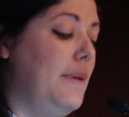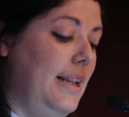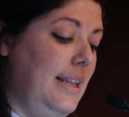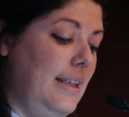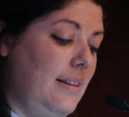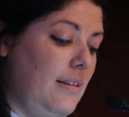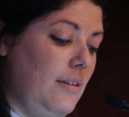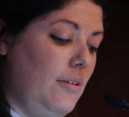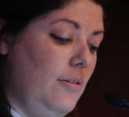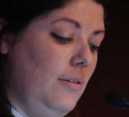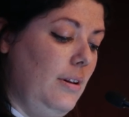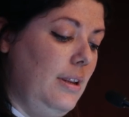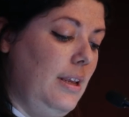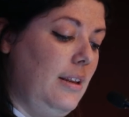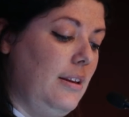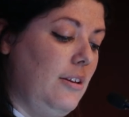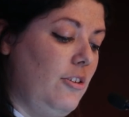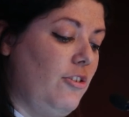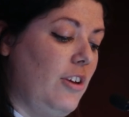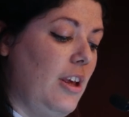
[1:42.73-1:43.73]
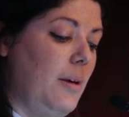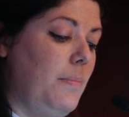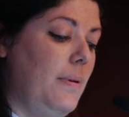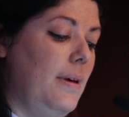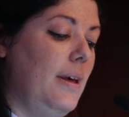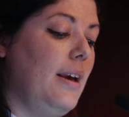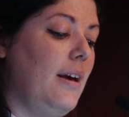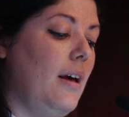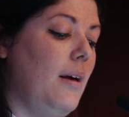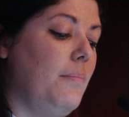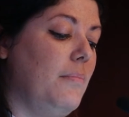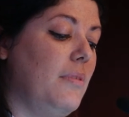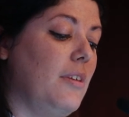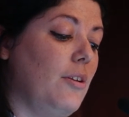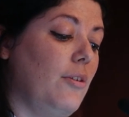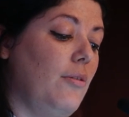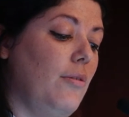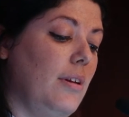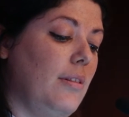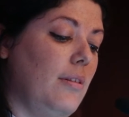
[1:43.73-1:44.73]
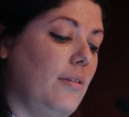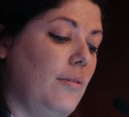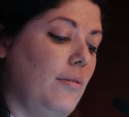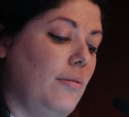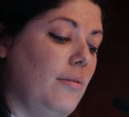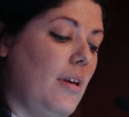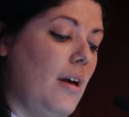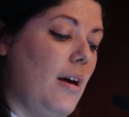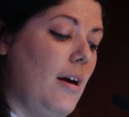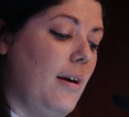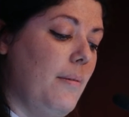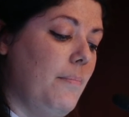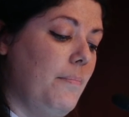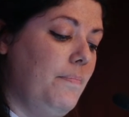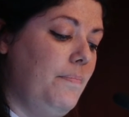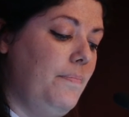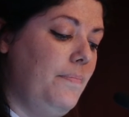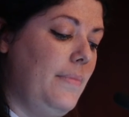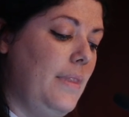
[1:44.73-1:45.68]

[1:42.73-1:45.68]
political leadership comes at a critical time.